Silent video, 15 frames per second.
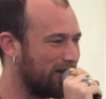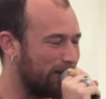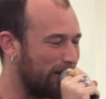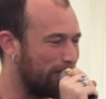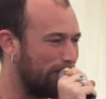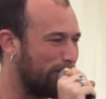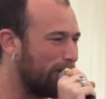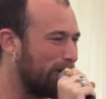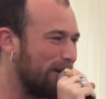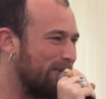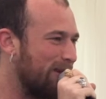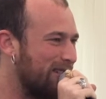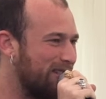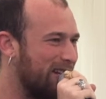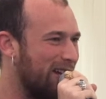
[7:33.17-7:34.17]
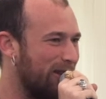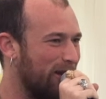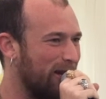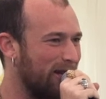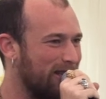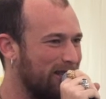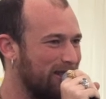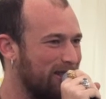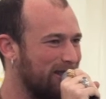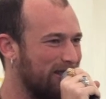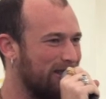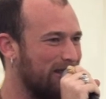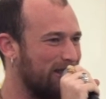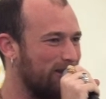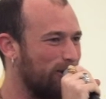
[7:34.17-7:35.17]
like pretty much nothing. It's
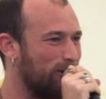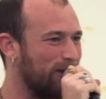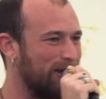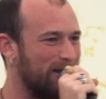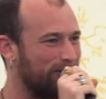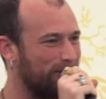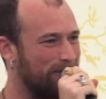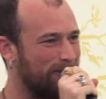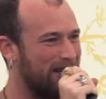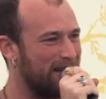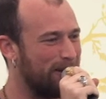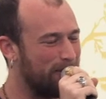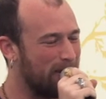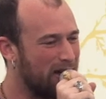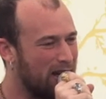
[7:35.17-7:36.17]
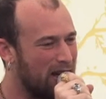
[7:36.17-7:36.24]
the totally different medium.